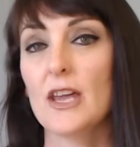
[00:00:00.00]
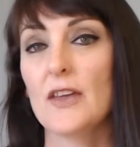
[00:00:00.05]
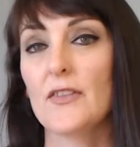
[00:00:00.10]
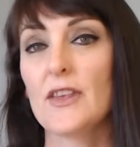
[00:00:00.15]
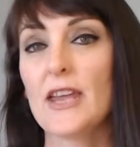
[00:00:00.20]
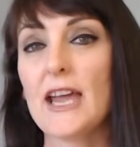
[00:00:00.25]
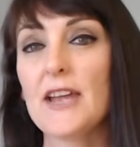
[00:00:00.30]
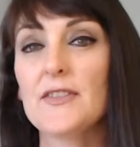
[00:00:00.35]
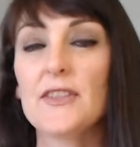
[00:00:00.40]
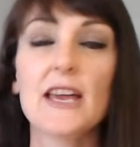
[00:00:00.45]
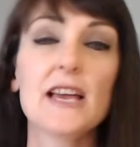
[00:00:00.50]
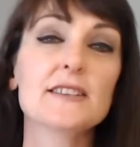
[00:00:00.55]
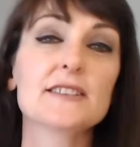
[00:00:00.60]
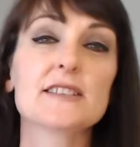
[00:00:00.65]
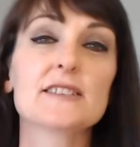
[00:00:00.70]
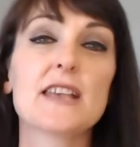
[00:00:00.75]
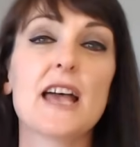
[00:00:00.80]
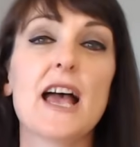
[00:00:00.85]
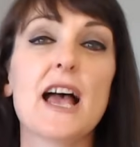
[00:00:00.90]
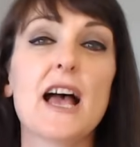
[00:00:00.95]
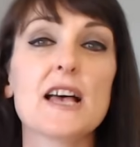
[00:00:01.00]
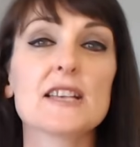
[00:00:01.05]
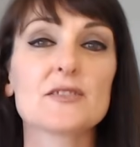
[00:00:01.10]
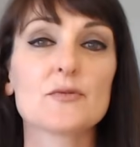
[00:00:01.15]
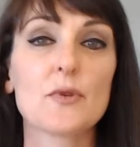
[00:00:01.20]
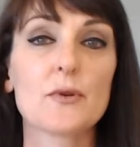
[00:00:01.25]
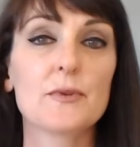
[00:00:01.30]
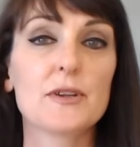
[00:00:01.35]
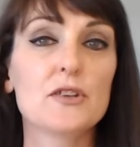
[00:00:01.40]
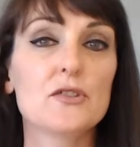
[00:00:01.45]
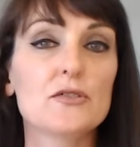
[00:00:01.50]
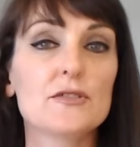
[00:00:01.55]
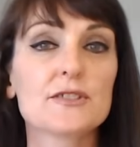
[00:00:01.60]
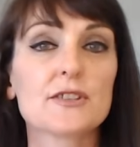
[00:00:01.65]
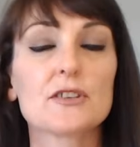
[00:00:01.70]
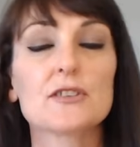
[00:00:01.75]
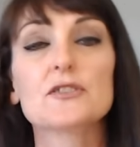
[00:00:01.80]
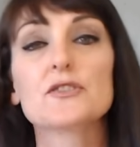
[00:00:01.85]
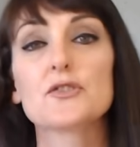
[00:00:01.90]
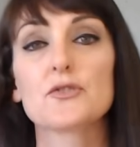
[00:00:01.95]
The eighth house is a house where we use
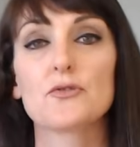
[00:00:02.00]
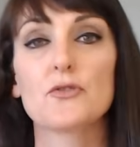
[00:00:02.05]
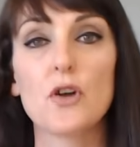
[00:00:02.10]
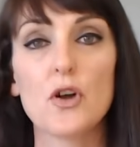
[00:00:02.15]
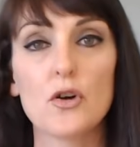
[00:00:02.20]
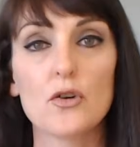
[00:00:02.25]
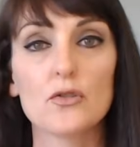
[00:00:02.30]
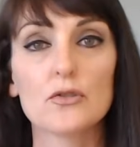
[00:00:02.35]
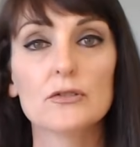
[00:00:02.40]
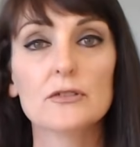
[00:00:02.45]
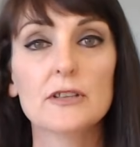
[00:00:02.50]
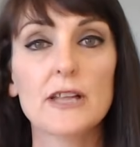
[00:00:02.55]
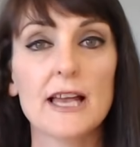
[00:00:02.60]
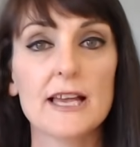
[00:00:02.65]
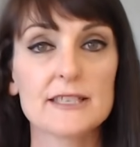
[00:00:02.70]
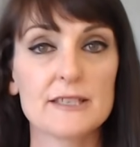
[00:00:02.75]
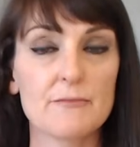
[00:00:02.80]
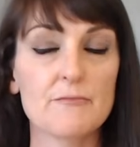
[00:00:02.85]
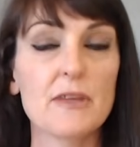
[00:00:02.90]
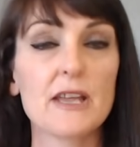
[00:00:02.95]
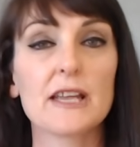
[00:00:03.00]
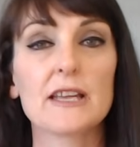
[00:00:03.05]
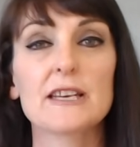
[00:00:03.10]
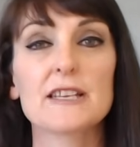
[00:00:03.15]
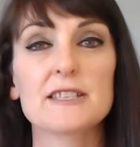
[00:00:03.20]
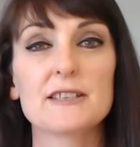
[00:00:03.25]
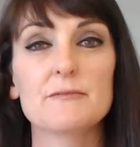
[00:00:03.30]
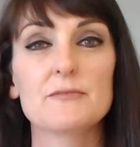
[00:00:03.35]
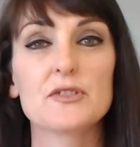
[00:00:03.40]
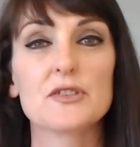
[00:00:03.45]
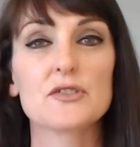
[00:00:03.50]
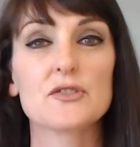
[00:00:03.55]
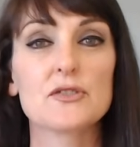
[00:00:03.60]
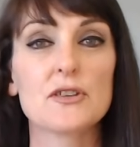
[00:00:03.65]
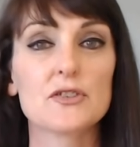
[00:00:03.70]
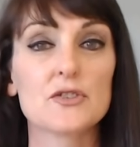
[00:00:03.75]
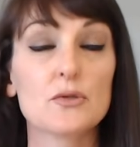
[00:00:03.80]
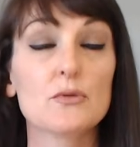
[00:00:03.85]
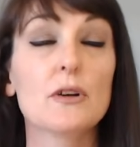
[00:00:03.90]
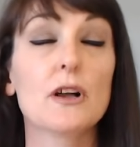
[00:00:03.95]
control as a mechanism to,
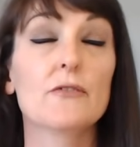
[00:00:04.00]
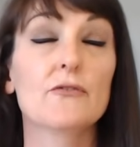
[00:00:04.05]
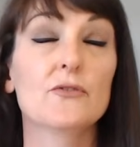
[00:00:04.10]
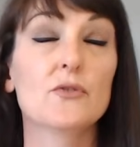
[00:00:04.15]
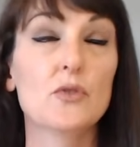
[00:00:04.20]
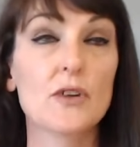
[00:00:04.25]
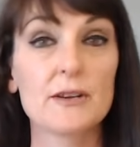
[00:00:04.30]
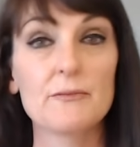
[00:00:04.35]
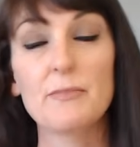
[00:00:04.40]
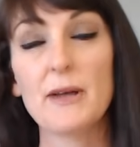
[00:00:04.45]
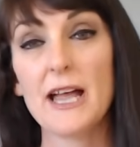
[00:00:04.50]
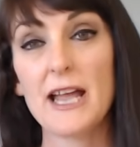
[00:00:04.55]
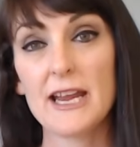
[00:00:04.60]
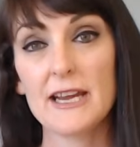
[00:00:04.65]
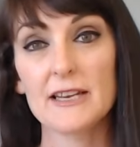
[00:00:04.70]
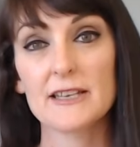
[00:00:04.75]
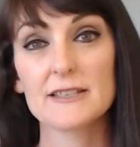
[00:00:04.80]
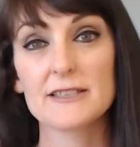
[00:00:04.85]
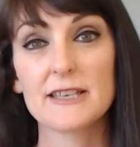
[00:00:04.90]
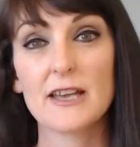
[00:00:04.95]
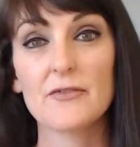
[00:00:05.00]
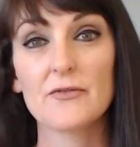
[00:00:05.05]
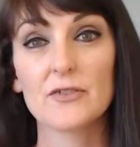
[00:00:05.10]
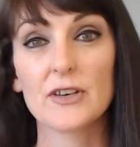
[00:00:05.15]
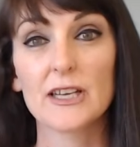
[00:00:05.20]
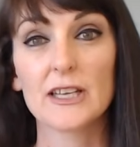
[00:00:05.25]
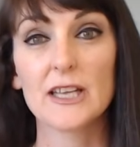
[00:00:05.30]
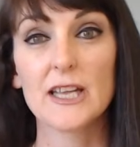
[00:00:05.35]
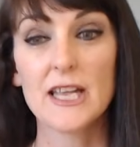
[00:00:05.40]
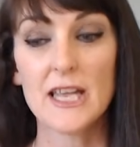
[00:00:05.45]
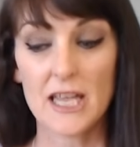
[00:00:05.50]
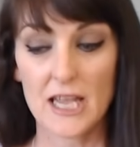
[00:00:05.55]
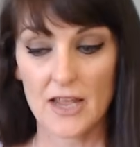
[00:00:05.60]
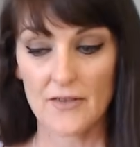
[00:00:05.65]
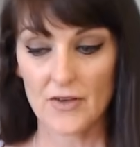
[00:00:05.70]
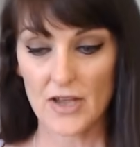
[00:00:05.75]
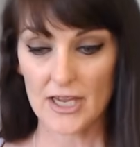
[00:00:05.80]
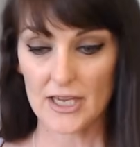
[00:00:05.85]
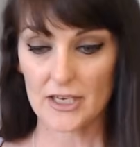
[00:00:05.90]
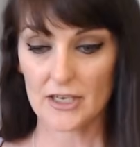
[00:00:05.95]
to avoid pain and suffering.
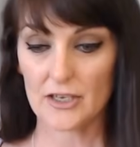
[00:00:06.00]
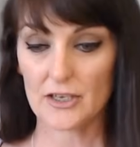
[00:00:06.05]
If I can